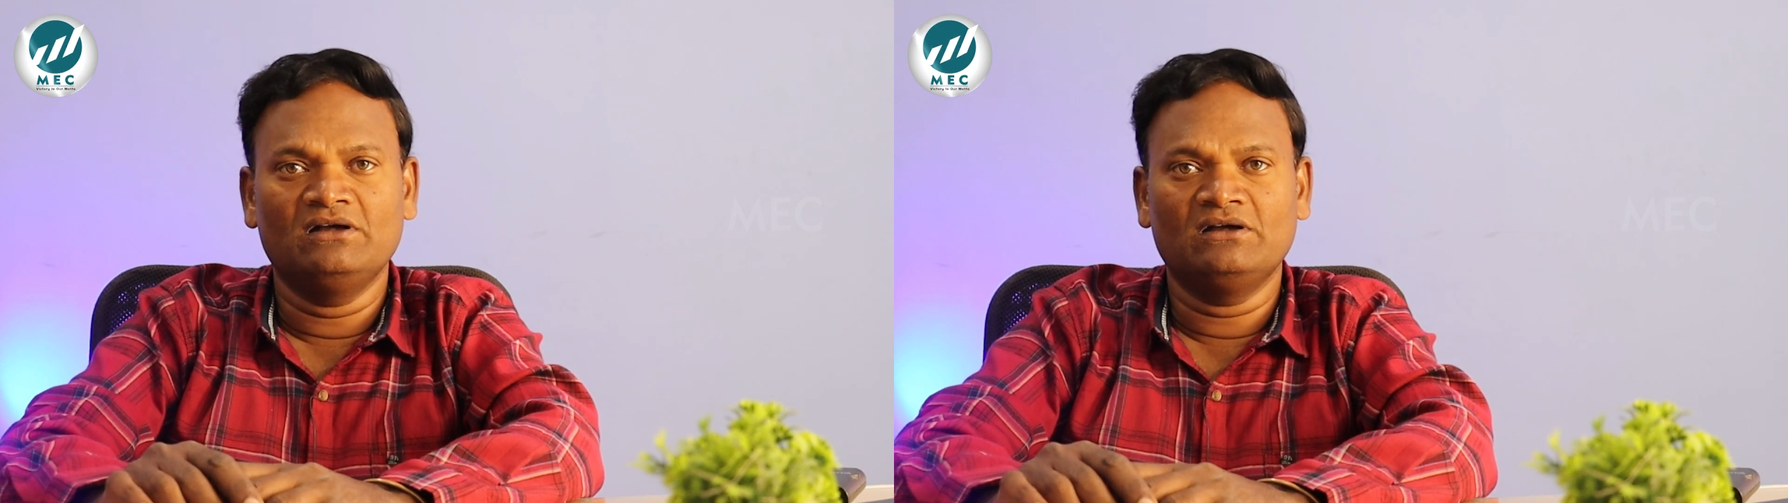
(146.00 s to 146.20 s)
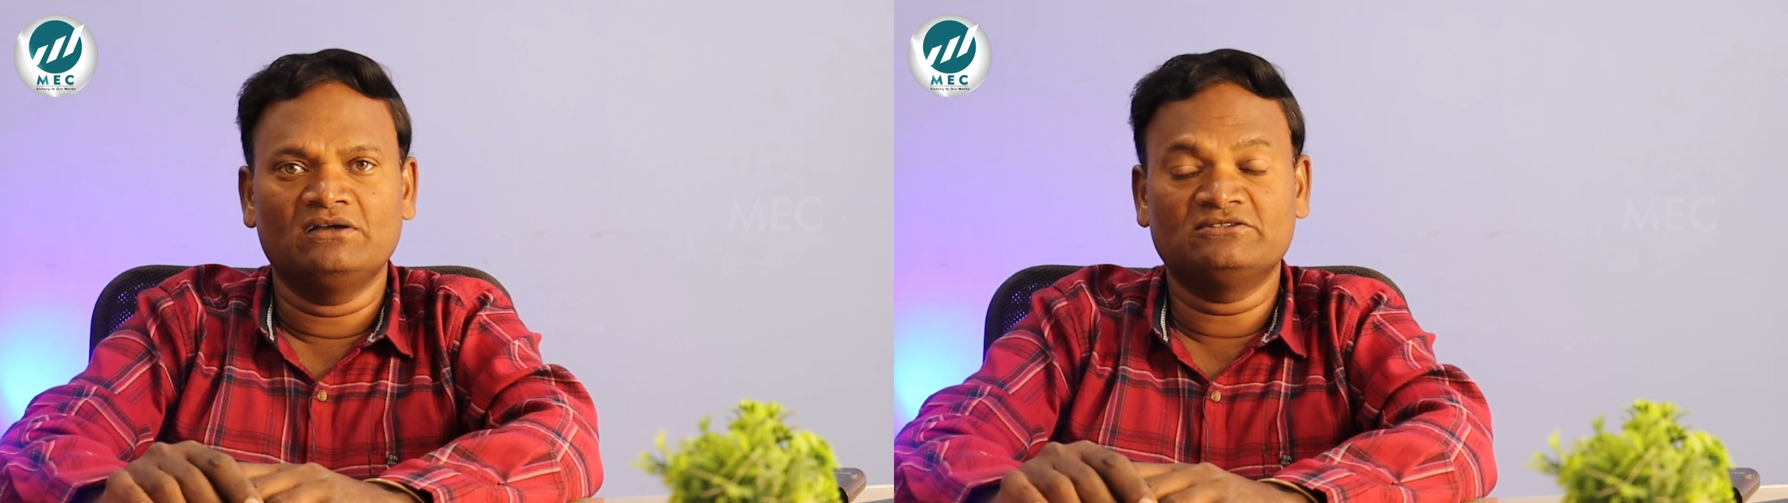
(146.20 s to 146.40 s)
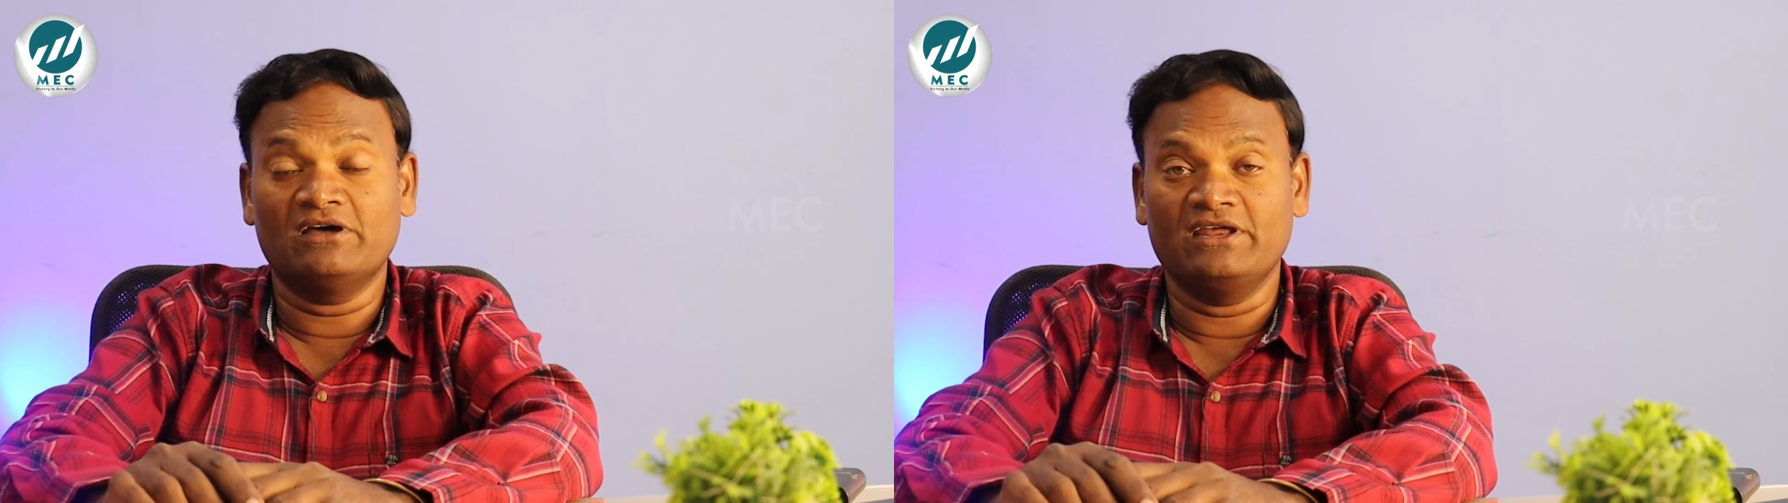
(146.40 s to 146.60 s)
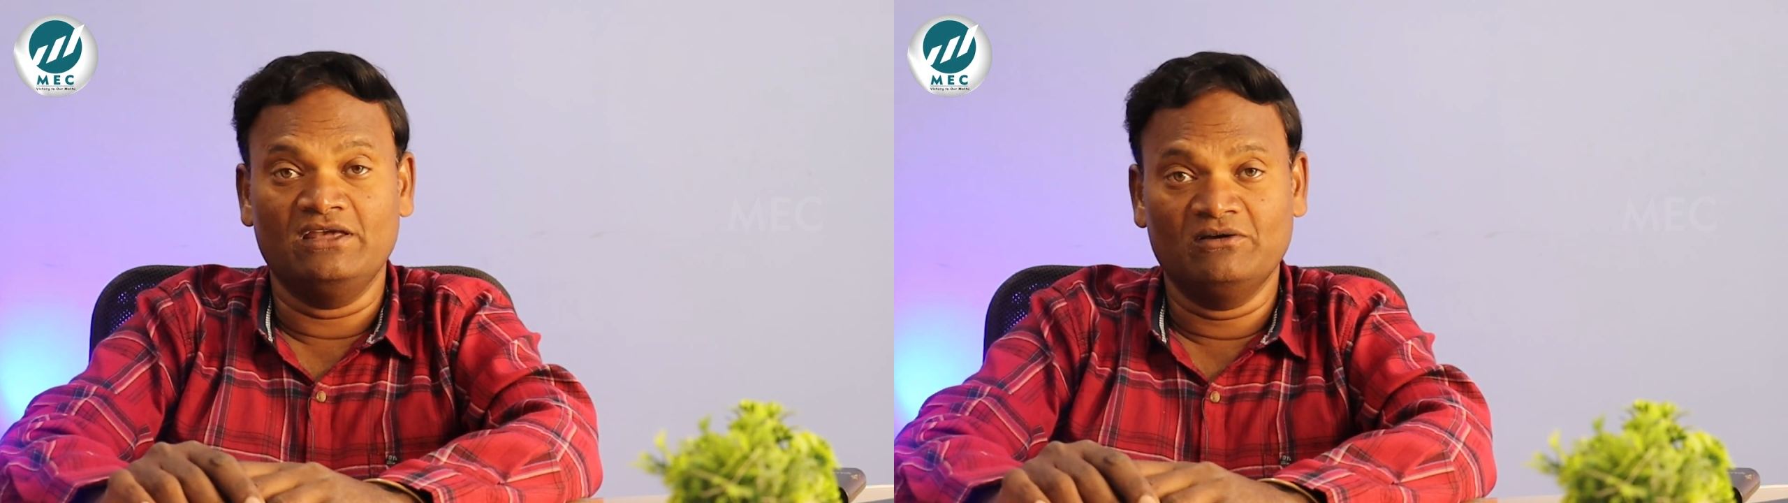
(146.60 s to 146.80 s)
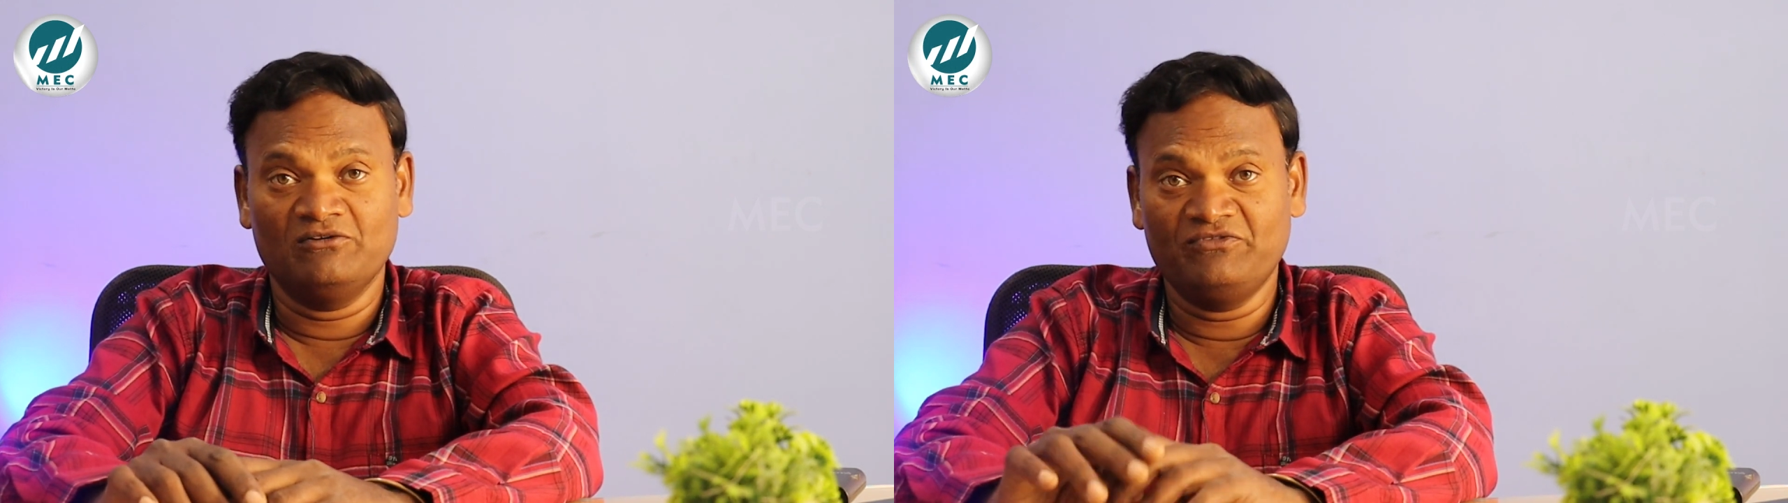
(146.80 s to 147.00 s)
uh,
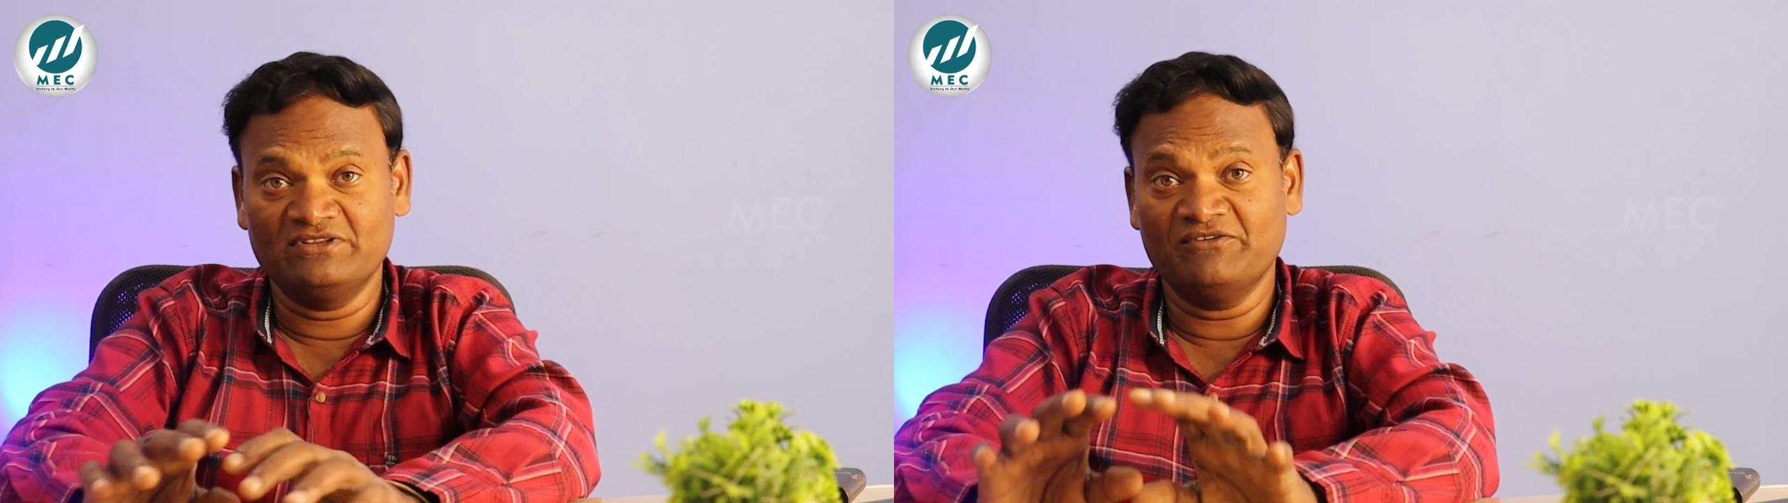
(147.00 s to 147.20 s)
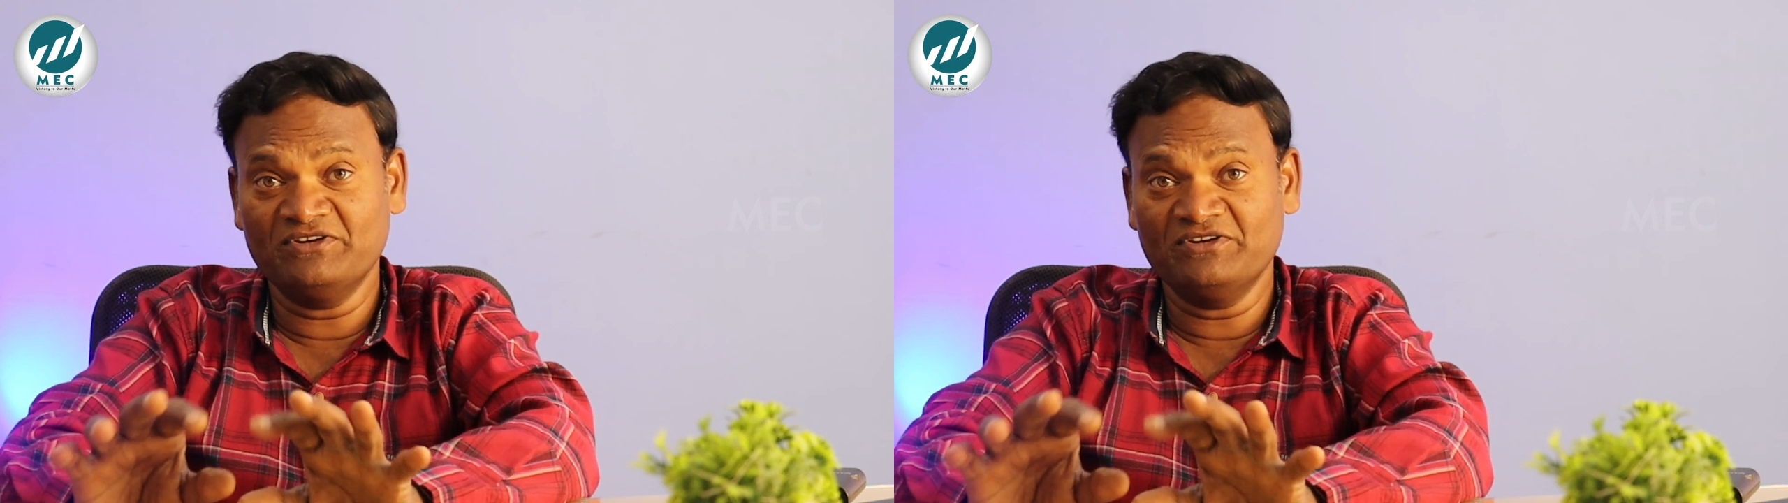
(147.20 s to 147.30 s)
sorry, for